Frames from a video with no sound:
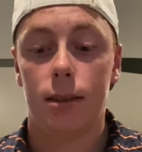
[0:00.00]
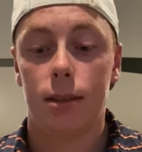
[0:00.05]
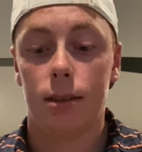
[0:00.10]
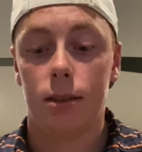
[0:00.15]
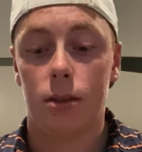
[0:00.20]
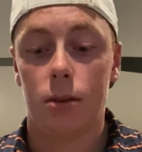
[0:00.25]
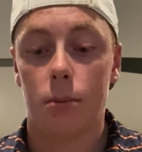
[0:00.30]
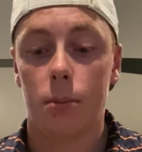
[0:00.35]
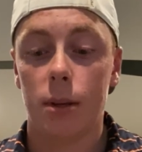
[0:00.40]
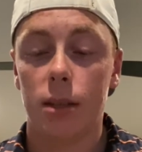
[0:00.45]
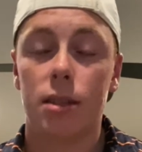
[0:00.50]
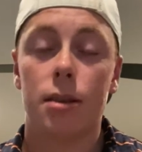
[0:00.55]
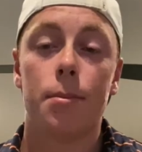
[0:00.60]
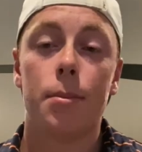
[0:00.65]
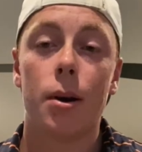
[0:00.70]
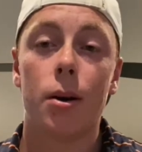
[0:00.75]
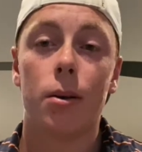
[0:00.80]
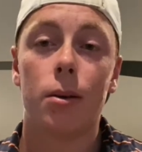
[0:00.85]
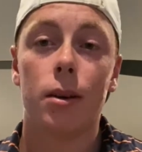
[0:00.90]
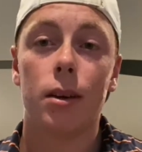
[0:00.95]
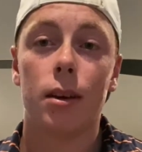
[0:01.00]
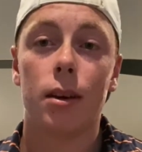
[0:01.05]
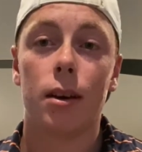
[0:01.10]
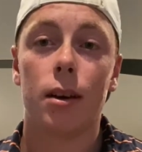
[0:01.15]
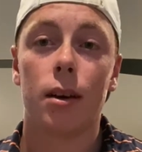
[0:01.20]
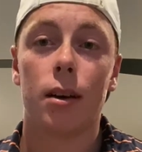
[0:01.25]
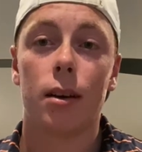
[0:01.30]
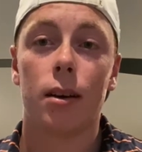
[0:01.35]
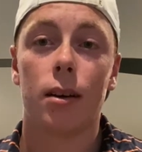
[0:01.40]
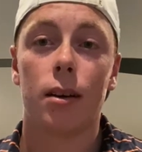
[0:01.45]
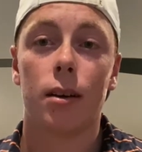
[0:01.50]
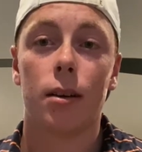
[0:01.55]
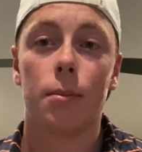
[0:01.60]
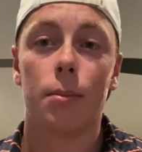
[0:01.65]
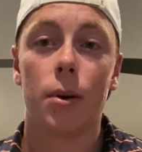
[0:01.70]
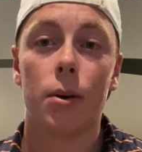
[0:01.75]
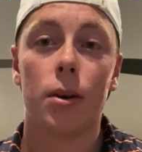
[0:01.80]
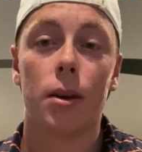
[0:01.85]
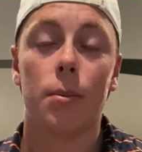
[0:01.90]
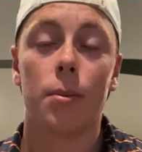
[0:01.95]
So missed a bogey
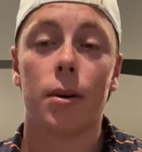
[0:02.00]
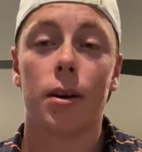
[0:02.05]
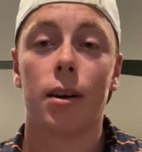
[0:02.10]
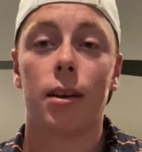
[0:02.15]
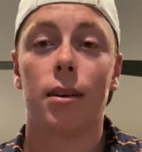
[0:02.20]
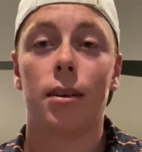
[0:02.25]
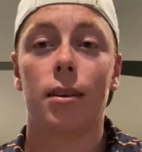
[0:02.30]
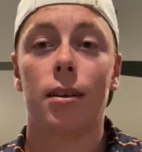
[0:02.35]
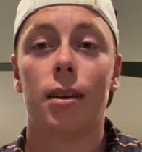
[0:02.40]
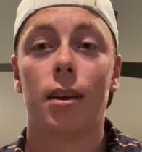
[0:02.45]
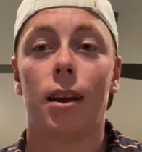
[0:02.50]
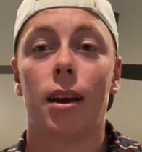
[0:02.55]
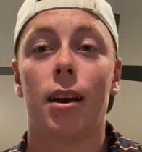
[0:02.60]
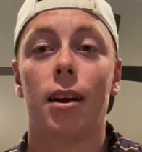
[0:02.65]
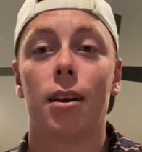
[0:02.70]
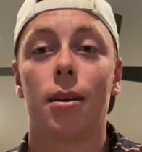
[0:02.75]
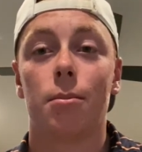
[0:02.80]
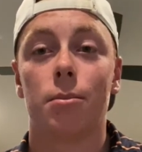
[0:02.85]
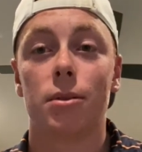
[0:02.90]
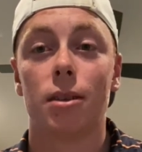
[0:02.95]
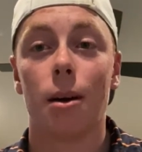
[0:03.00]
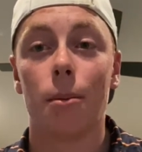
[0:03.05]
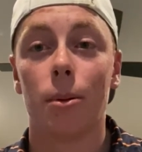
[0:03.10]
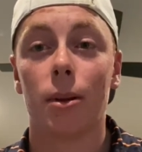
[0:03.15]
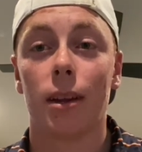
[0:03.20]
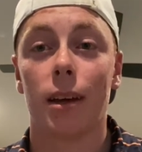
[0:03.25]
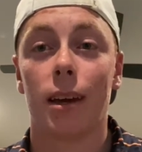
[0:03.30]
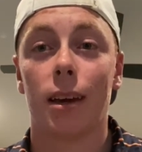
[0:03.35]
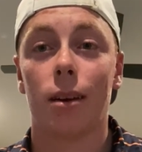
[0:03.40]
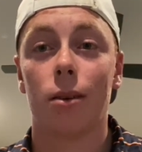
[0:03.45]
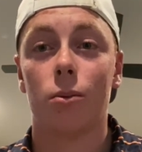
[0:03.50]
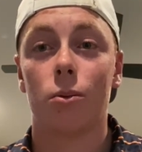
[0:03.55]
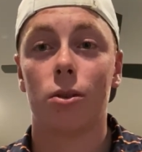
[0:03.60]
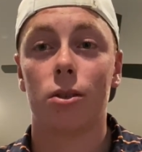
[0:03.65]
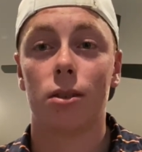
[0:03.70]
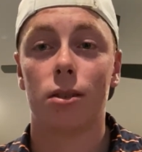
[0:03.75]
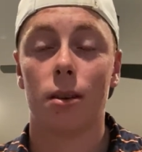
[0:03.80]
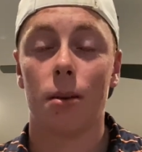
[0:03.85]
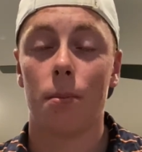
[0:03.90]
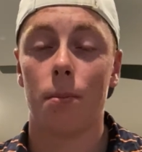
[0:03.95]
putt and ended up doubling, which
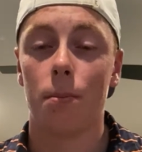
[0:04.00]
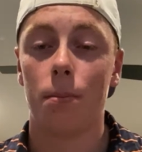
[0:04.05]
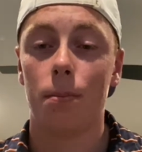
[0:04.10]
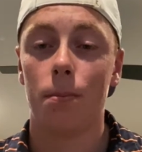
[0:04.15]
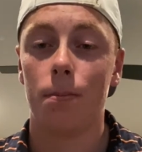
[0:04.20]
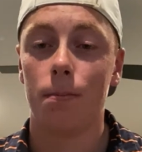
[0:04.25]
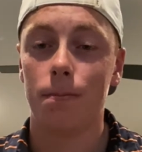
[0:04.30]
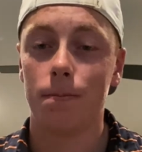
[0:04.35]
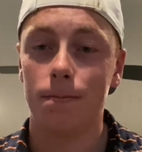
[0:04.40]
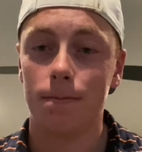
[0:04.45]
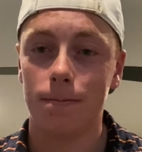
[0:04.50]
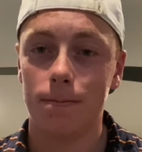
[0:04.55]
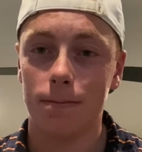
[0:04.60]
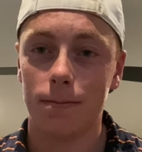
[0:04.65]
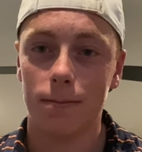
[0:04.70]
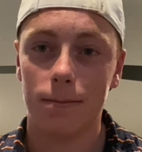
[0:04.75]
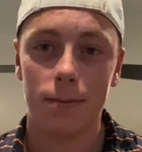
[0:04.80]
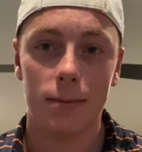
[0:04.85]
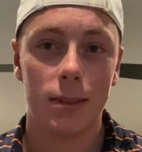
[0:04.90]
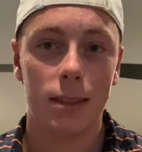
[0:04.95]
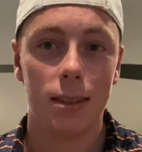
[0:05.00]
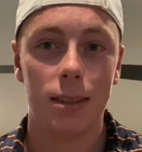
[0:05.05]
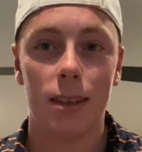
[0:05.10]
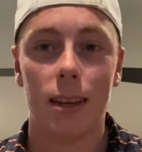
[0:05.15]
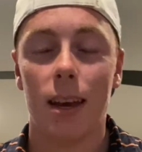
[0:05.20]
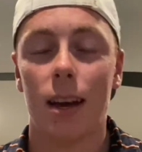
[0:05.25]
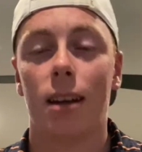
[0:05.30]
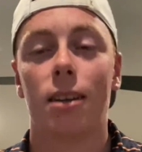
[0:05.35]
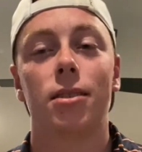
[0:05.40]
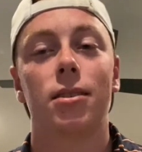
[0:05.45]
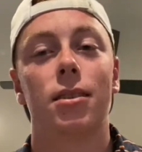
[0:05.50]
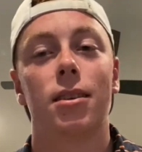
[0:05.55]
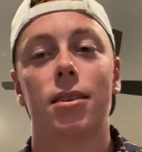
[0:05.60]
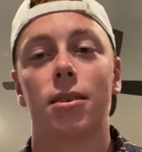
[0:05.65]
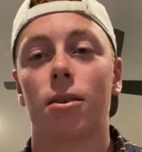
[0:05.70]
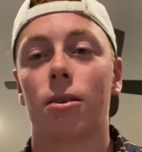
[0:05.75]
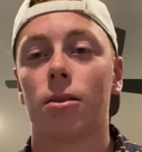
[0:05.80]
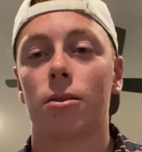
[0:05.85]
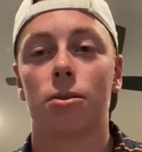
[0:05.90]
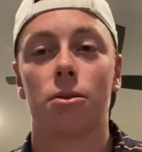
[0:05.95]
is a, gosh, this
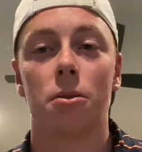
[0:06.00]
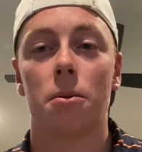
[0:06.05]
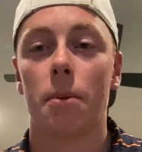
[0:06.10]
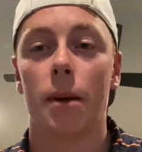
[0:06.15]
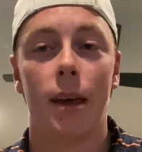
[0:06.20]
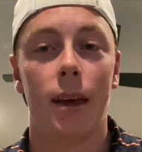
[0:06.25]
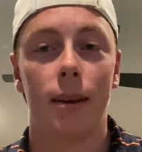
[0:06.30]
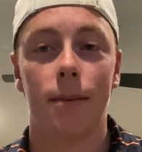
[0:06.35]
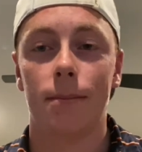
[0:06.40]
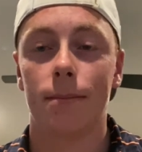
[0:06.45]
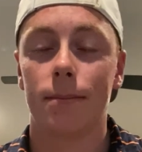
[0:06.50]
hurts so bad.